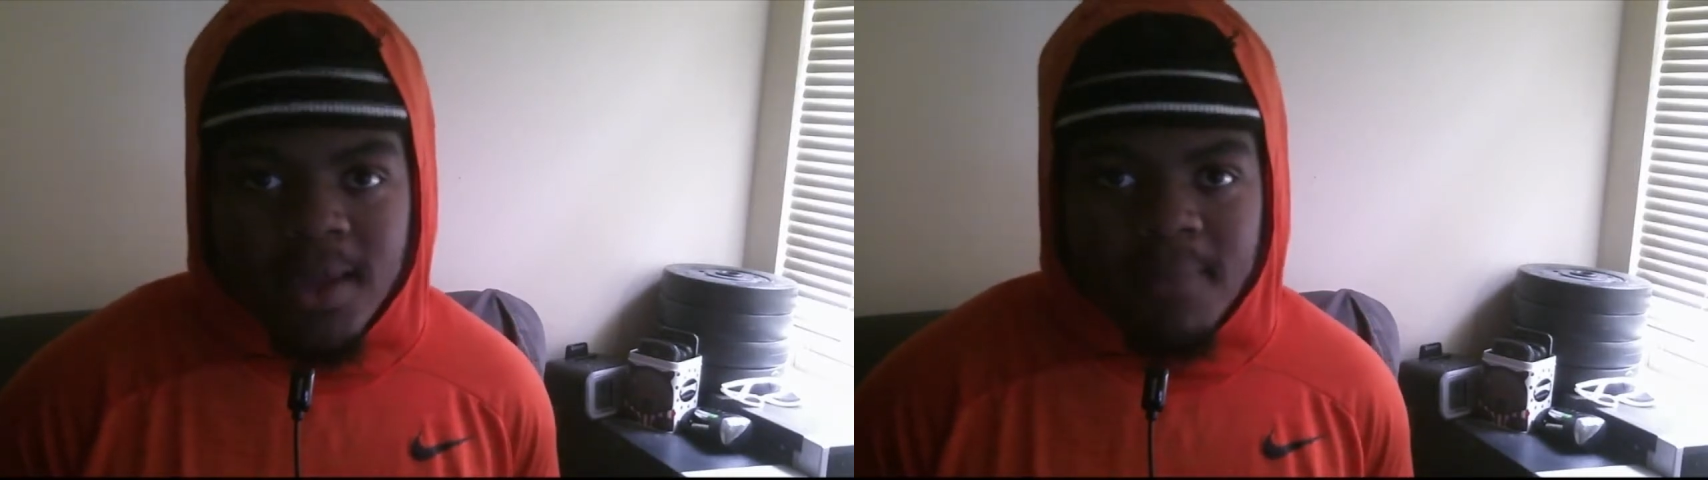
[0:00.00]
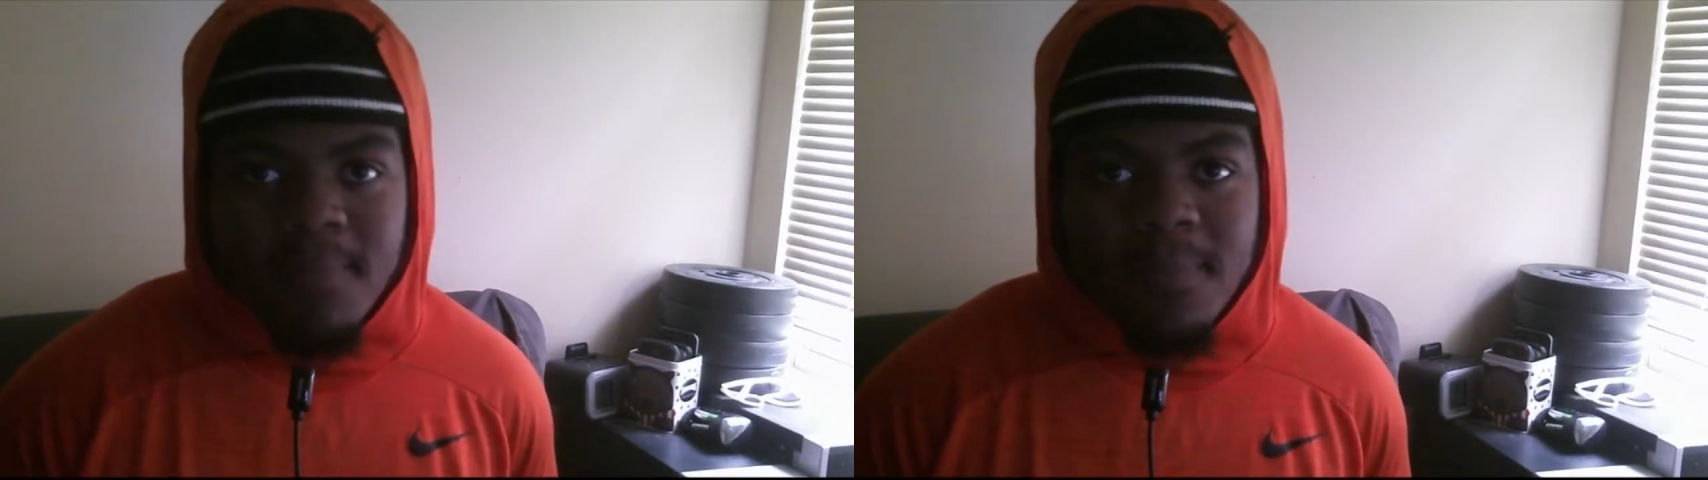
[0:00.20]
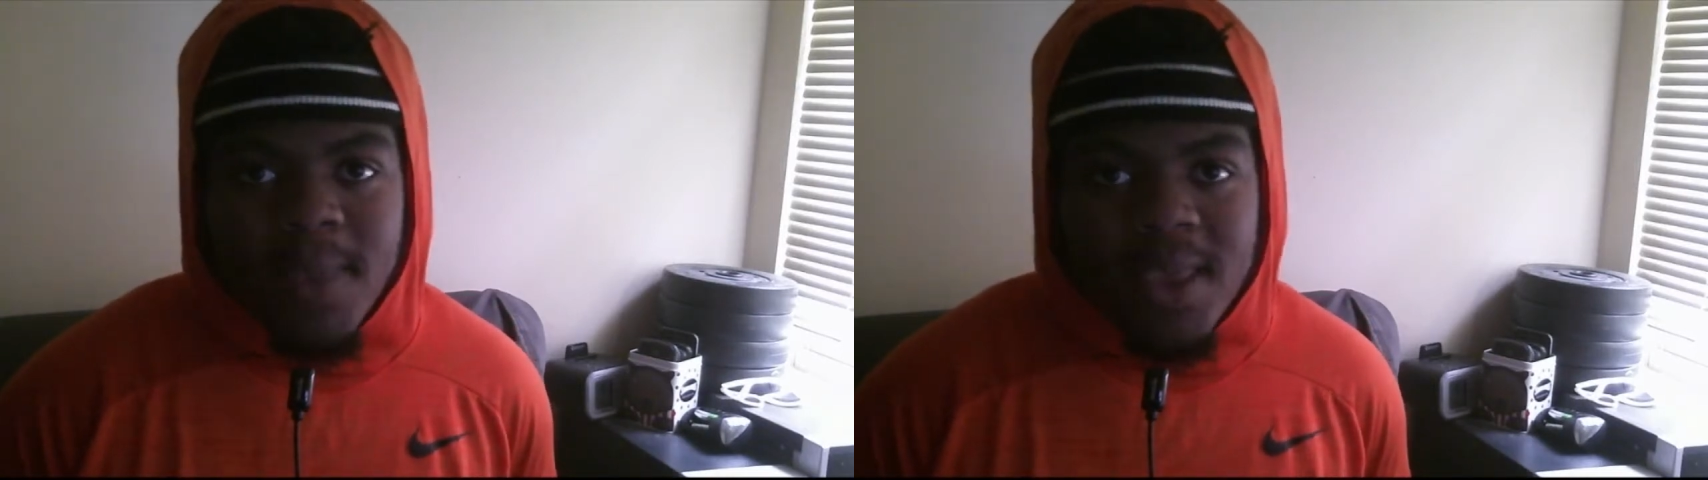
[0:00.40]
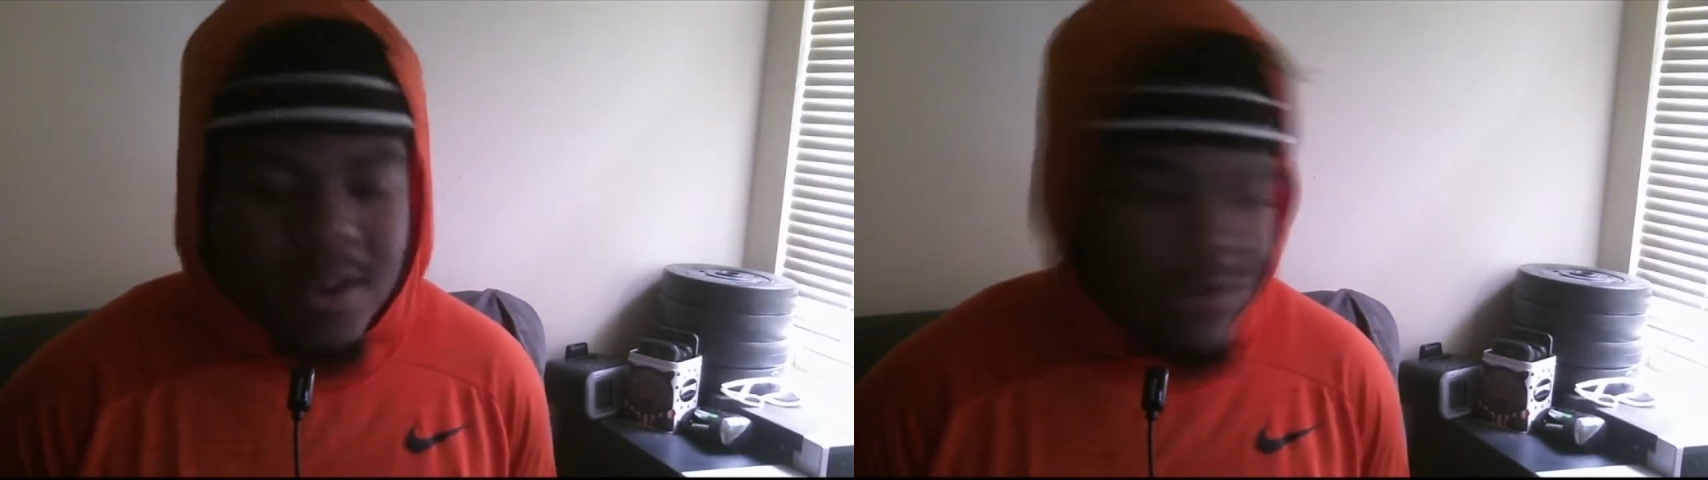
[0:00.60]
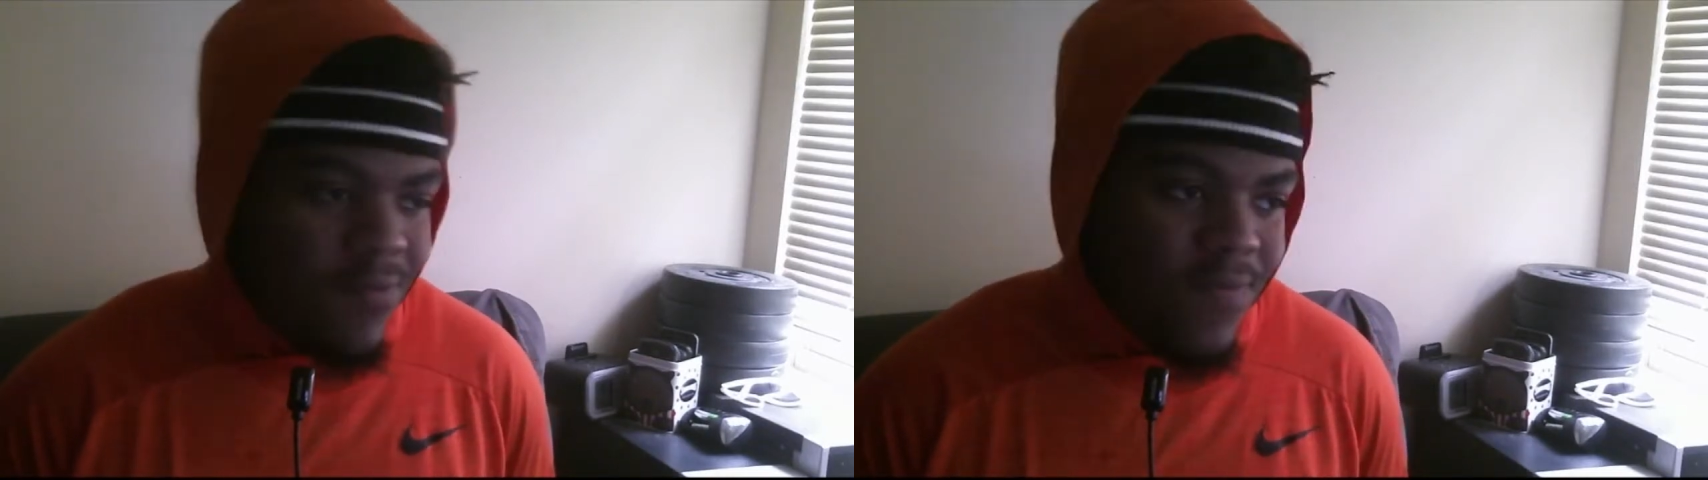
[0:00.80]
making no
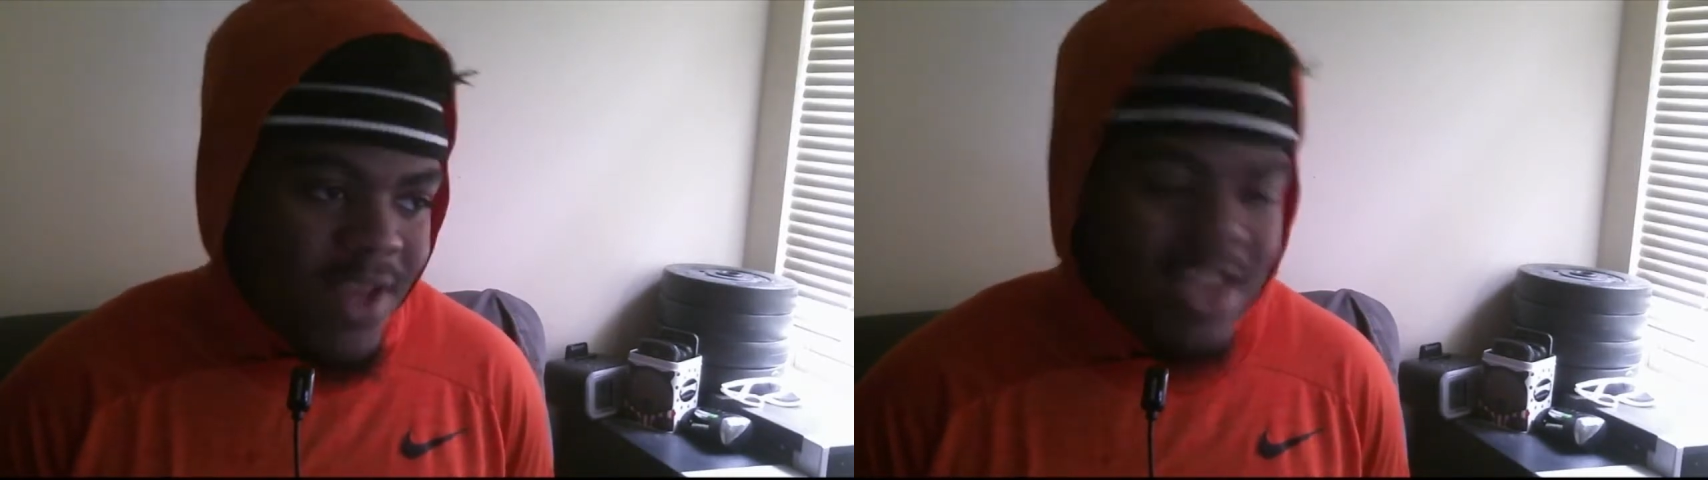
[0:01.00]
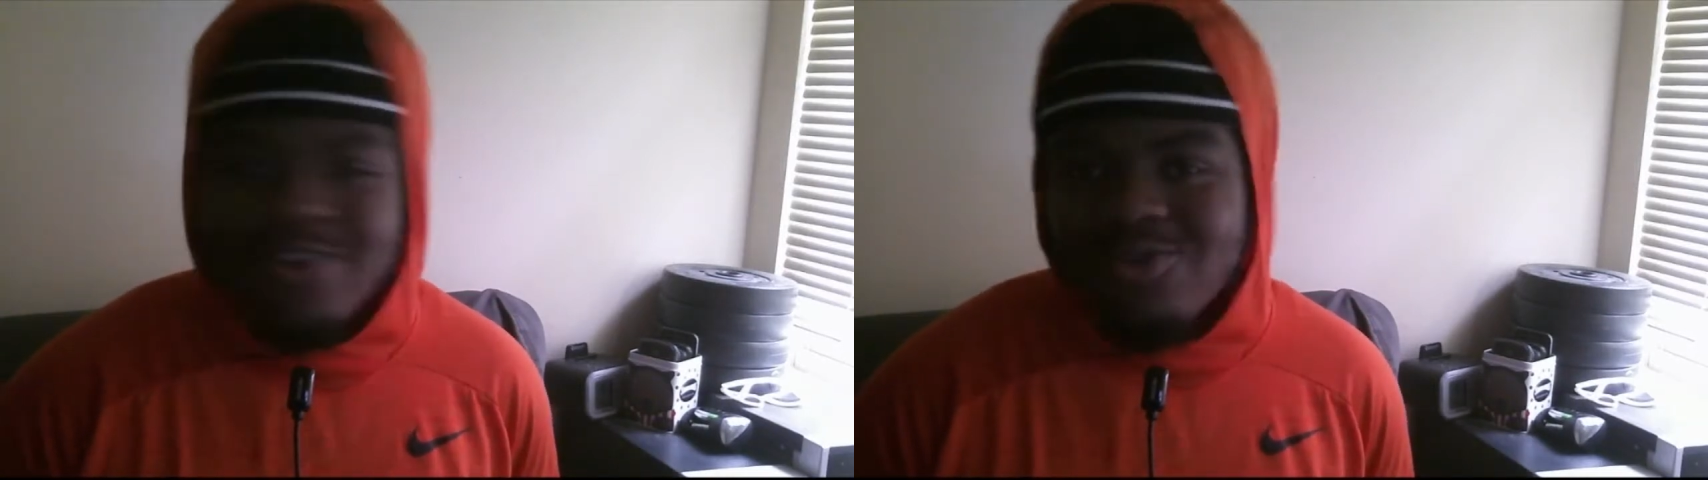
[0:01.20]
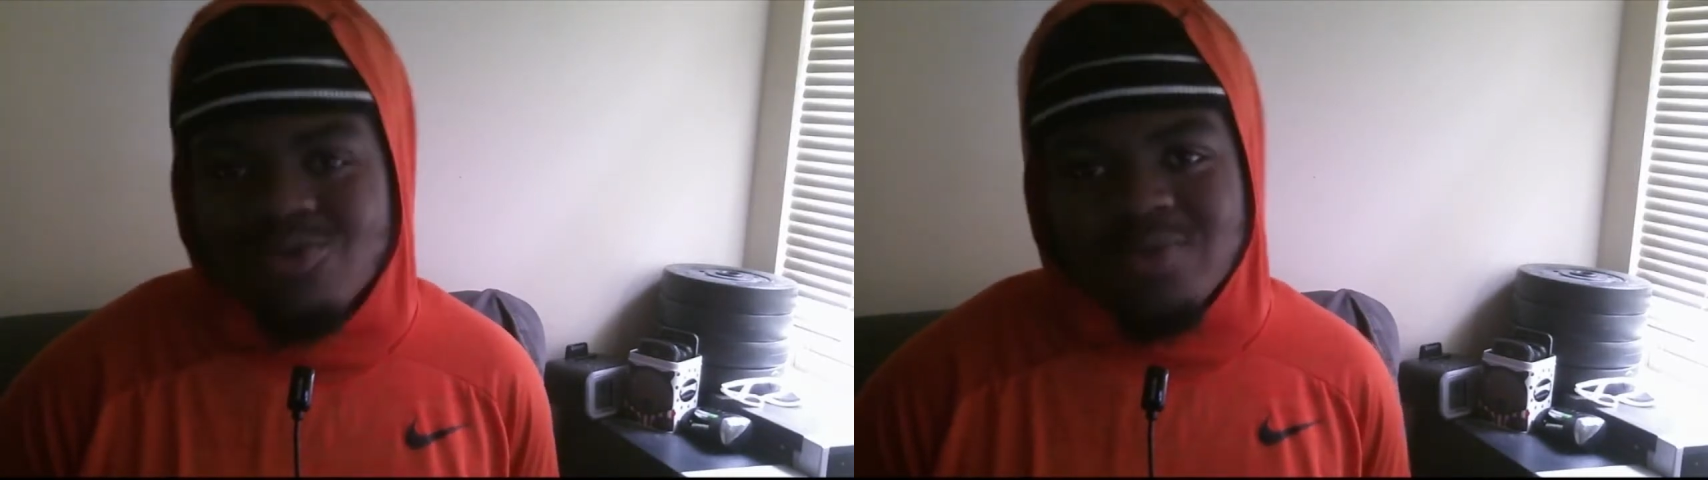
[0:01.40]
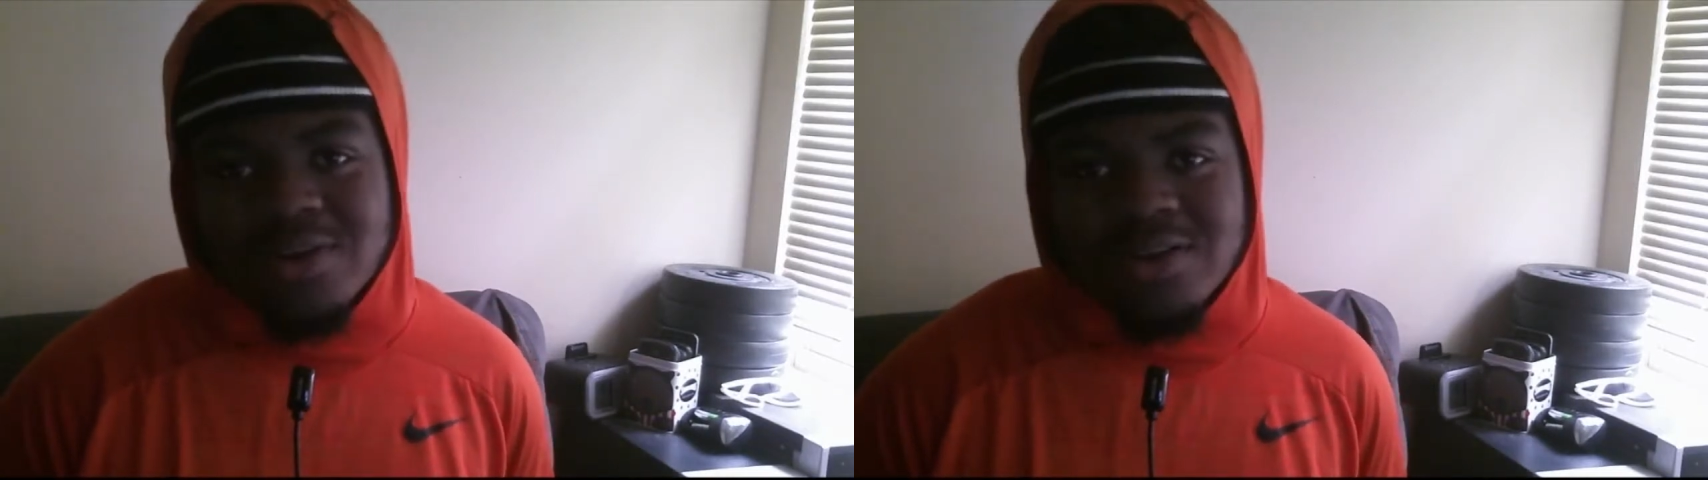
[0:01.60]
videos, bro.